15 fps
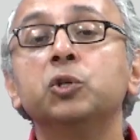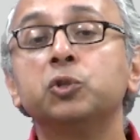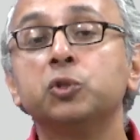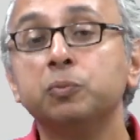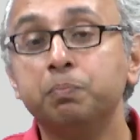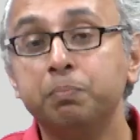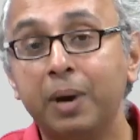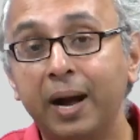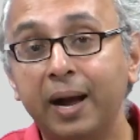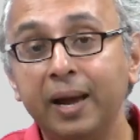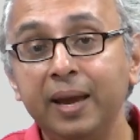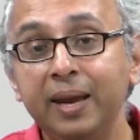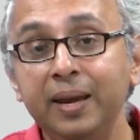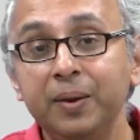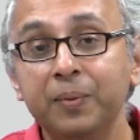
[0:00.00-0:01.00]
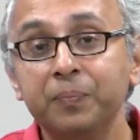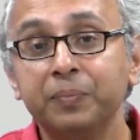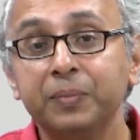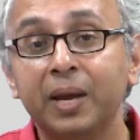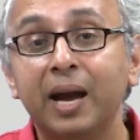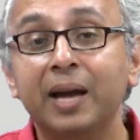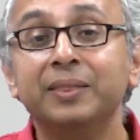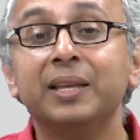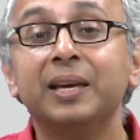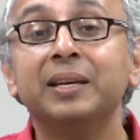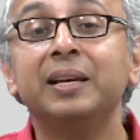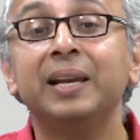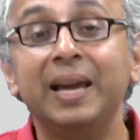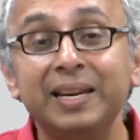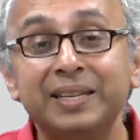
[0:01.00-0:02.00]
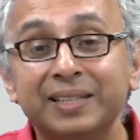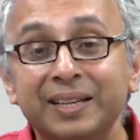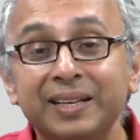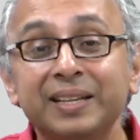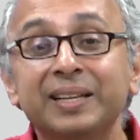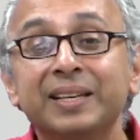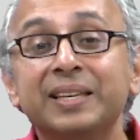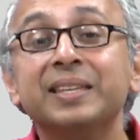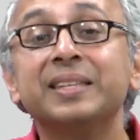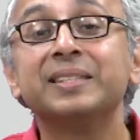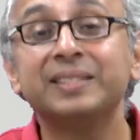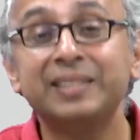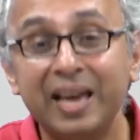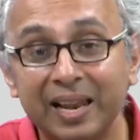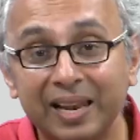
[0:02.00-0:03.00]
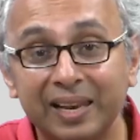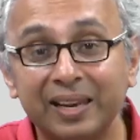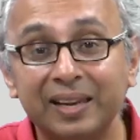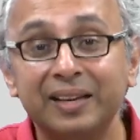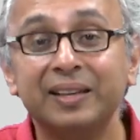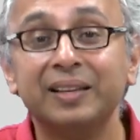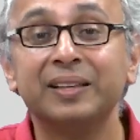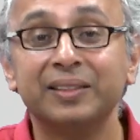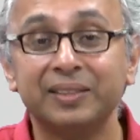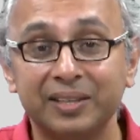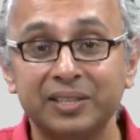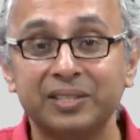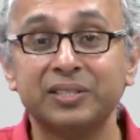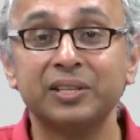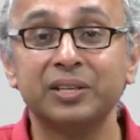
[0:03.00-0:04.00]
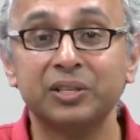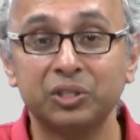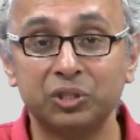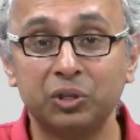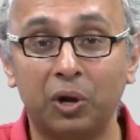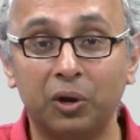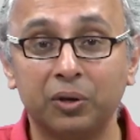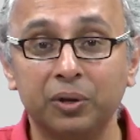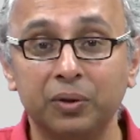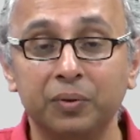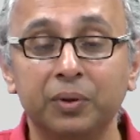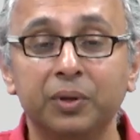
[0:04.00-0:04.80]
to buy and then later sell this stock.